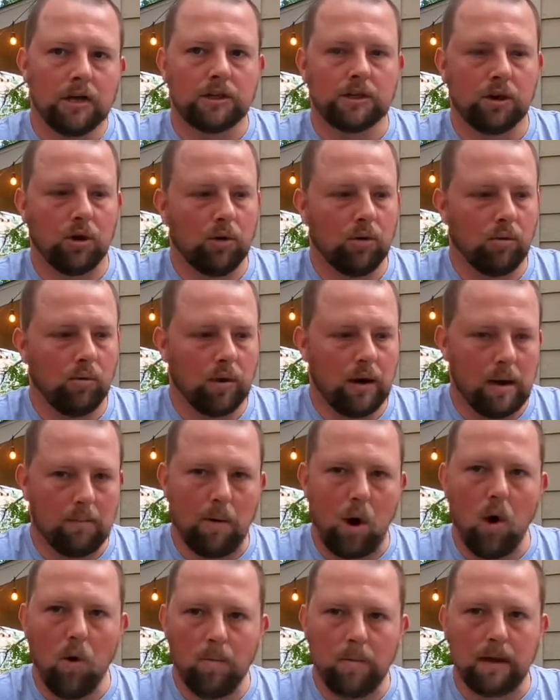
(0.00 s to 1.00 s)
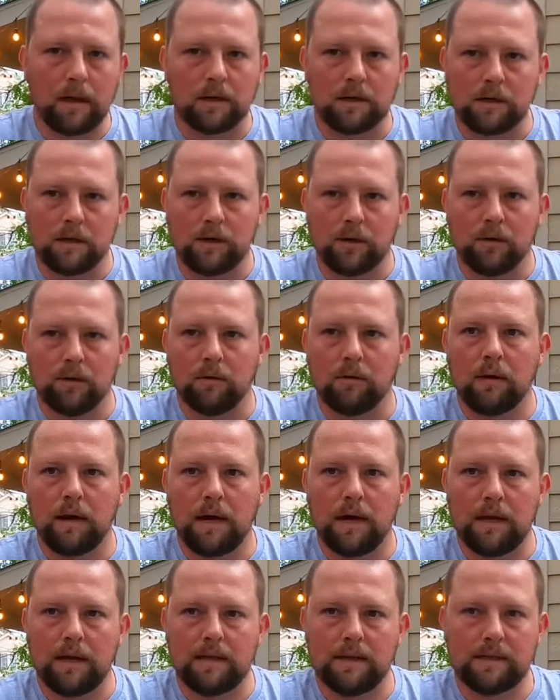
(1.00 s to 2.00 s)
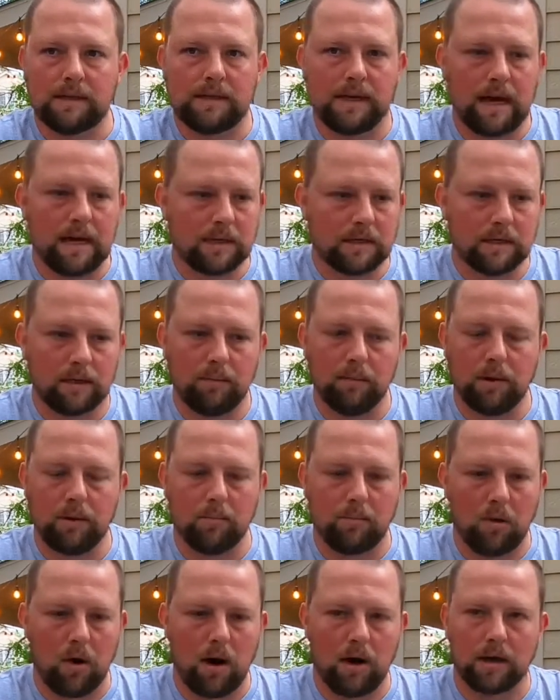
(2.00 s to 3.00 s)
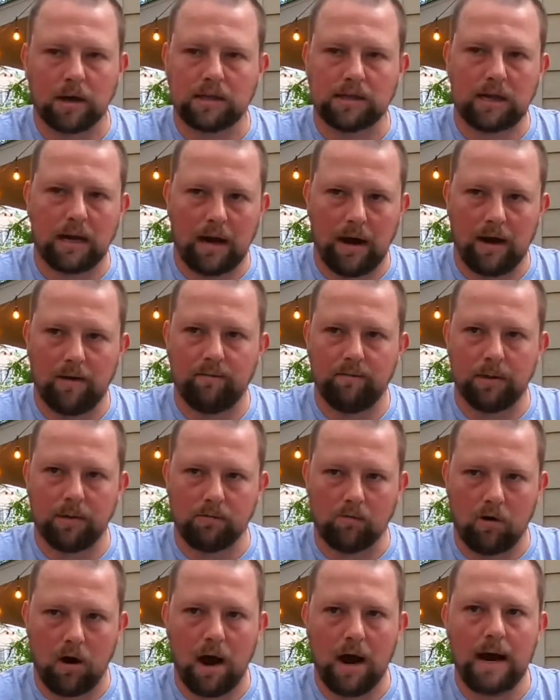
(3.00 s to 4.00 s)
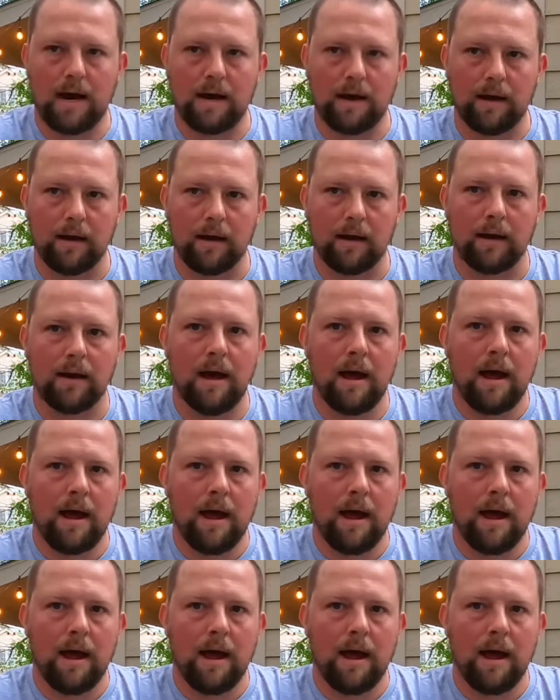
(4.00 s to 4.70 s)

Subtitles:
So what I'm hoping to do is take some of the products that I've been riding,